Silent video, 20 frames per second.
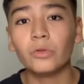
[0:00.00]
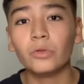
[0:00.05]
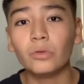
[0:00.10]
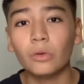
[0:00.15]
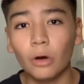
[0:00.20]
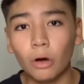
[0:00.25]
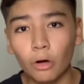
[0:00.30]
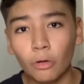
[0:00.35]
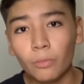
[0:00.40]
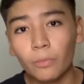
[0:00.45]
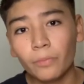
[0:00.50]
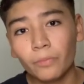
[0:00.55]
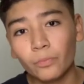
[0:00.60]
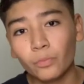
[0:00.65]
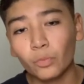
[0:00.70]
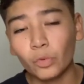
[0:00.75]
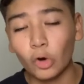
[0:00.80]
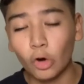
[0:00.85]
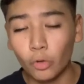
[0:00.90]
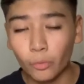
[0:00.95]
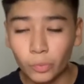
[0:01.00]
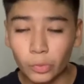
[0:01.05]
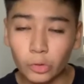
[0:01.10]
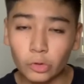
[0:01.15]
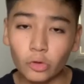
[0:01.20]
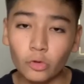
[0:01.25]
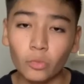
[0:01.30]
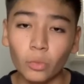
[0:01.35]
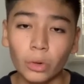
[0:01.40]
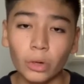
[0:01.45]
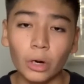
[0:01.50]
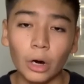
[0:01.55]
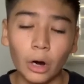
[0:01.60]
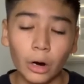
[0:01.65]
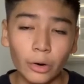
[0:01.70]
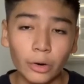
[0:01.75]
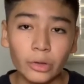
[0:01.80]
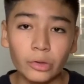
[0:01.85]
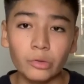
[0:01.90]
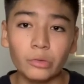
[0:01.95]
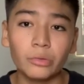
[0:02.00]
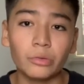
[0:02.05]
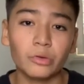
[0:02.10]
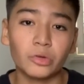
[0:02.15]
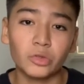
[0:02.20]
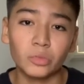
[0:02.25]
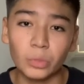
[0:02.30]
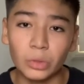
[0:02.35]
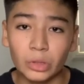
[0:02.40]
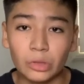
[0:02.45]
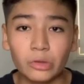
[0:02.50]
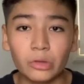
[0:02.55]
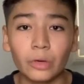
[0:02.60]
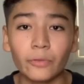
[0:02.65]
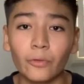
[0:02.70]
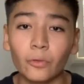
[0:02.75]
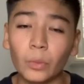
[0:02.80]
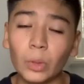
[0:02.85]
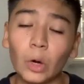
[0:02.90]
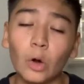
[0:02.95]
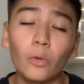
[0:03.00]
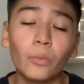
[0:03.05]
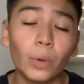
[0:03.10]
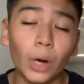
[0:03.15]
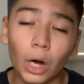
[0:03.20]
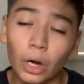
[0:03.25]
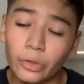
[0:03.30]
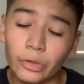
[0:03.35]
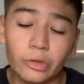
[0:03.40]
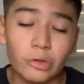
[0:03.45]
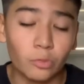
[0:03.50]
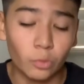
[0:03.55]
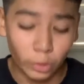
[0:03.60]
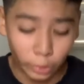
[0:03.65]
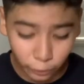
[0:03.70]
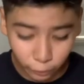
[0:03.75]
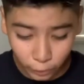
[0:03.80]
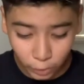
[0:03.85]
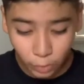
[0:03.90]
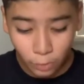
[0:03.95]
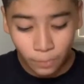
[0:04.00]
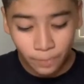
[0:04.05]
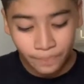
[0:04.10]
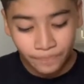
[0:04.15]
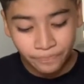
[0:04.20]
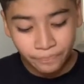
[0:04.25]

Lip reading: you hope. We hope you do work hard and do social media stuff, but we hope all this works for you.